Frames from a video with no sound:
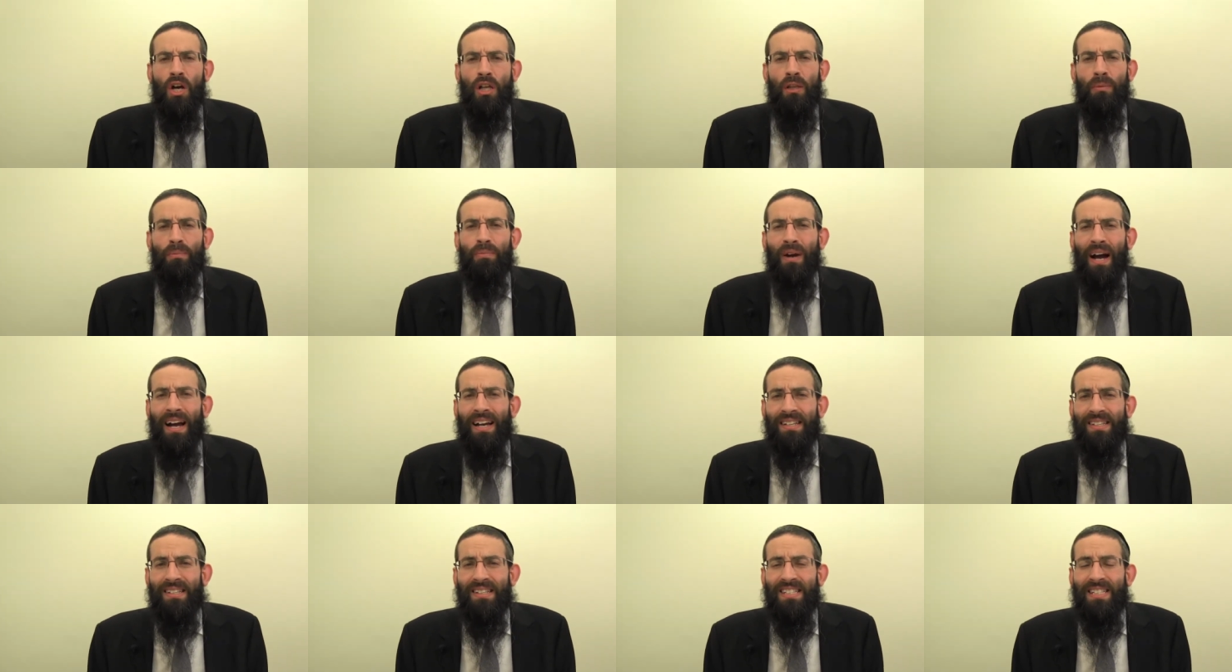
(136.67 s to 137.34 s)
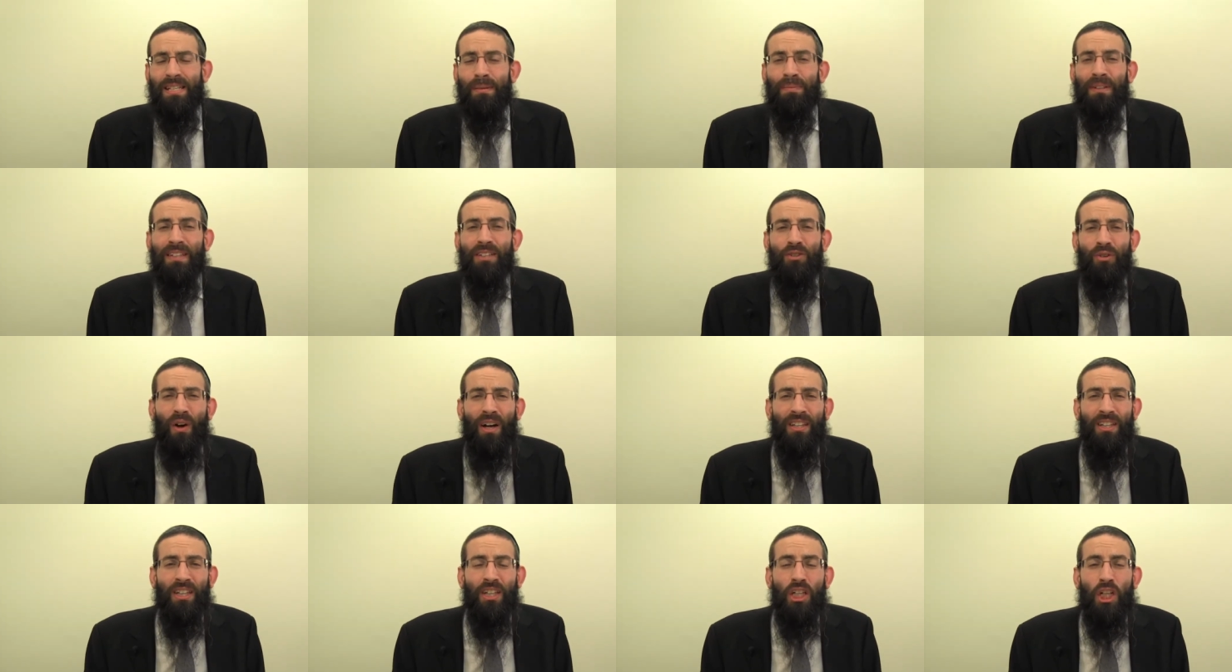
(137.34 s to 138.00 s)
The Beraisa is simply
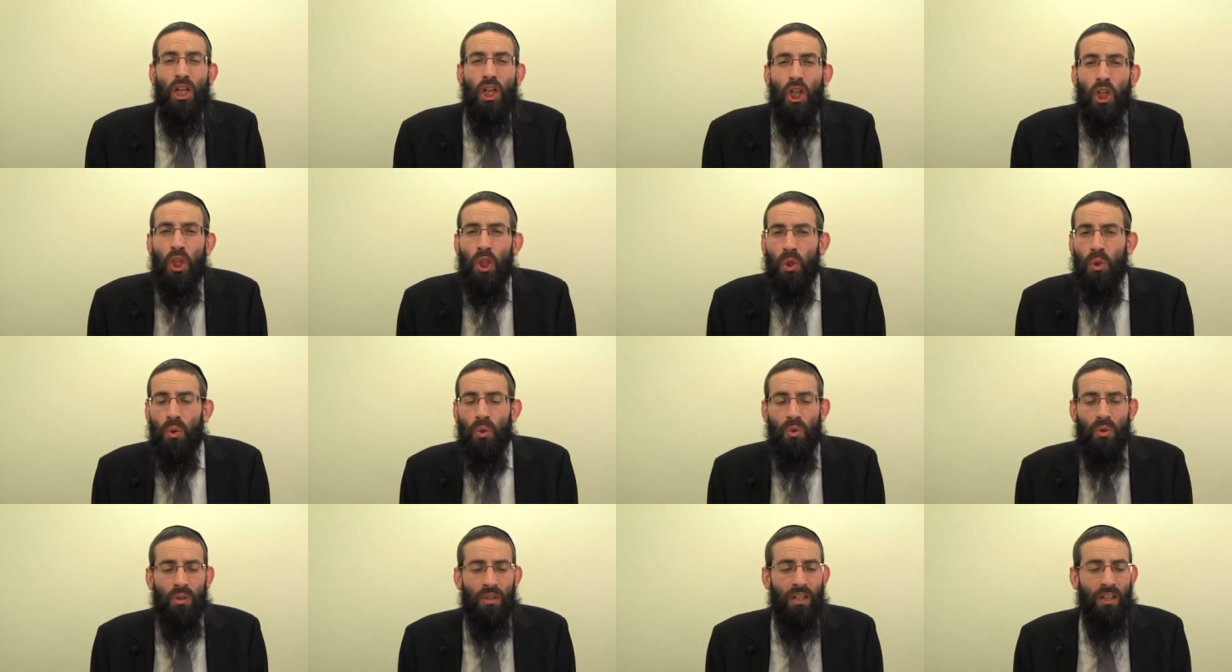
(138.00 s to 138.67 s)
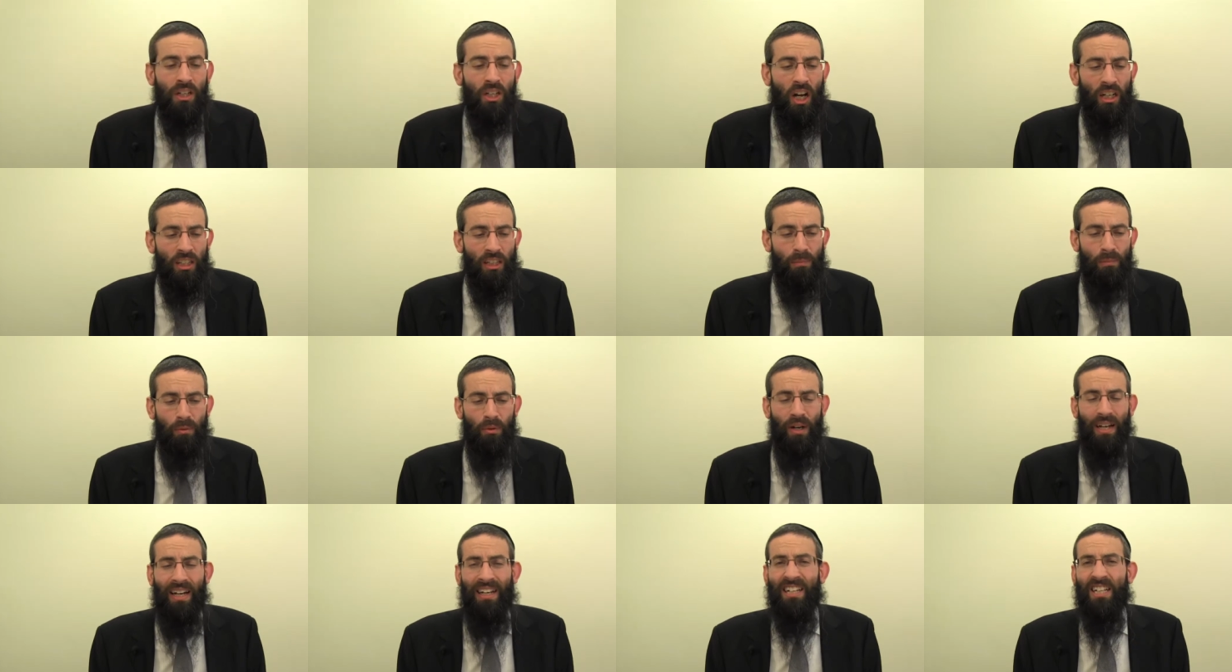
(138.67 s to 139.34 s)
trying to include the katan
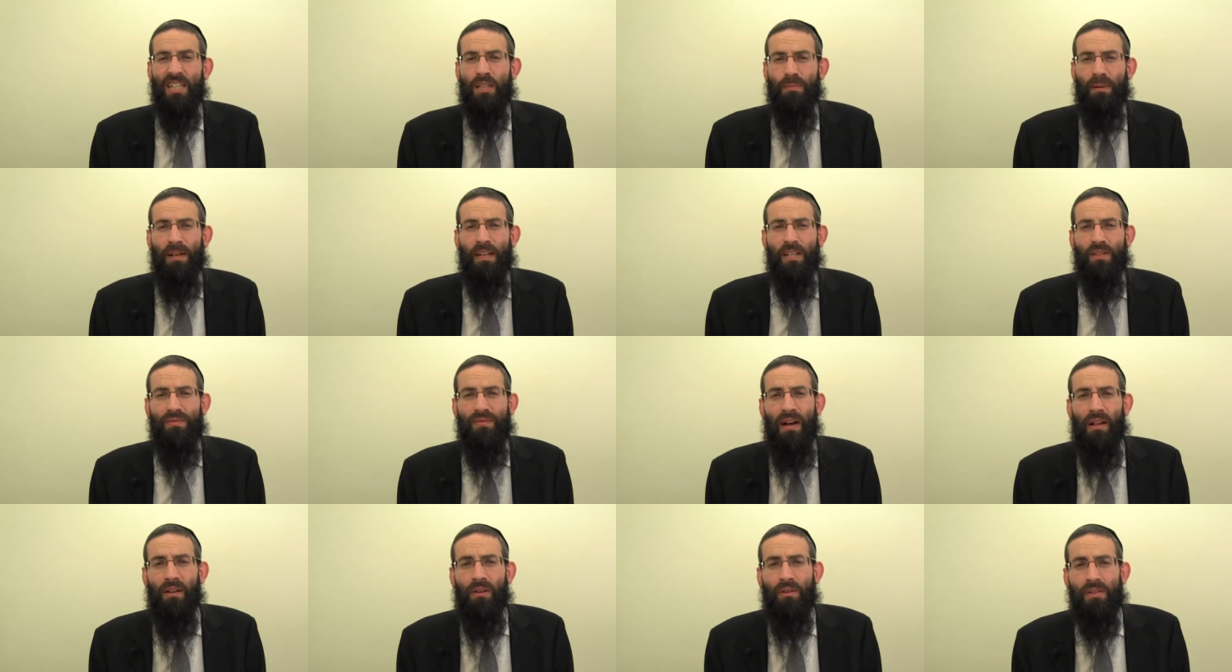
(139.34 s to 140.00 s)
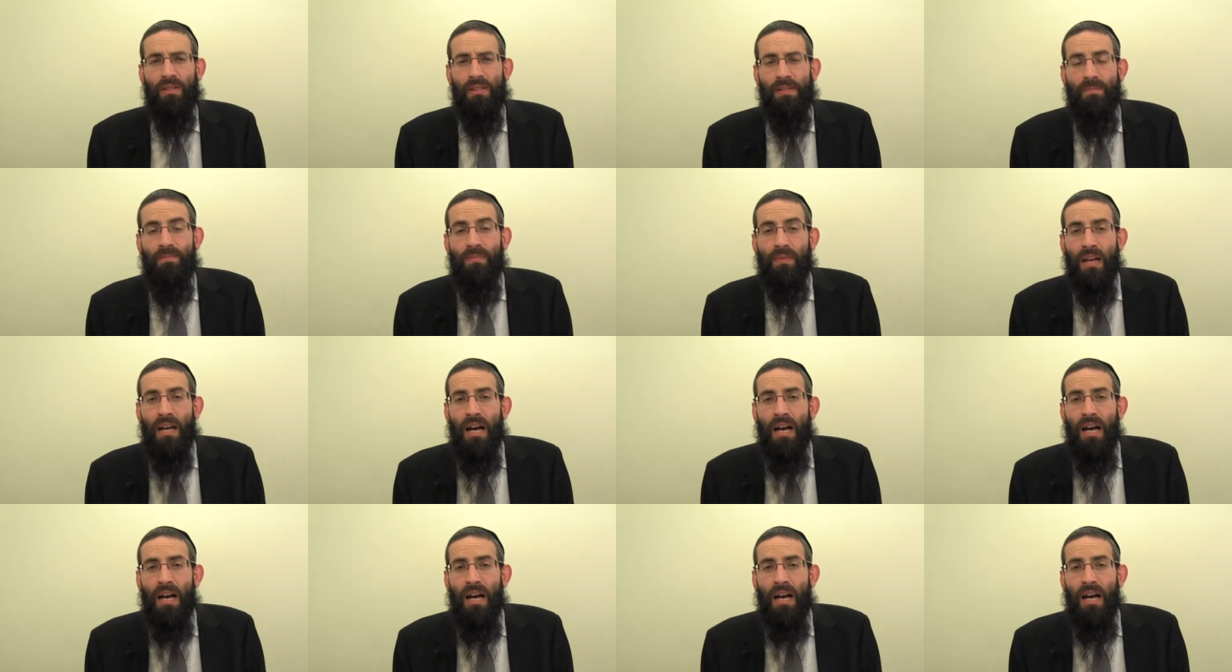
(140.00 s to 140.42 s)
peireach and explain as follows.